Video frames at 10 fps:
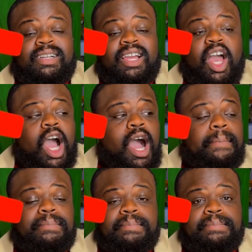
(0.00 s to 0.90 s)
Uh,
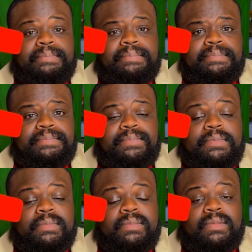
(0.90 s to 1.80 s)

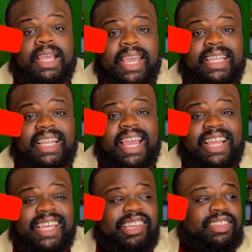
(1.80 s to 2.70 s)
he, uh,
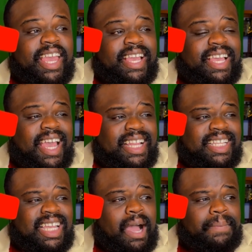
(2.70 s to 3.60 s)
he think at the
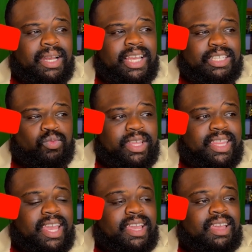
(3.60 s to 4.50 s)
top of the list, we
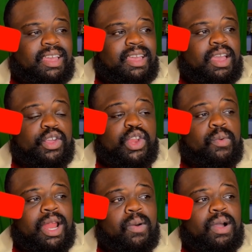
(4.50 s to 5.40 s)
think, you know
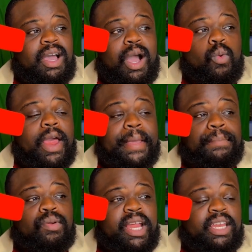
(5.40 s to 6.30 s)
what I want? I want a
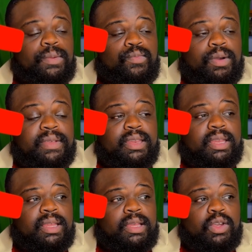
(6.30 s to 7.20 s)
pregnant woman
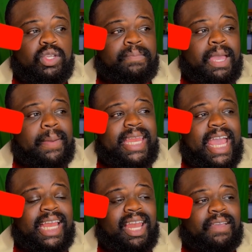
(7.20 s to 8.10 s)
whose baby
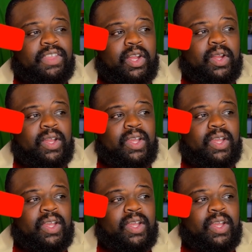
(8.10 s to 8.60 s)
daddy left her.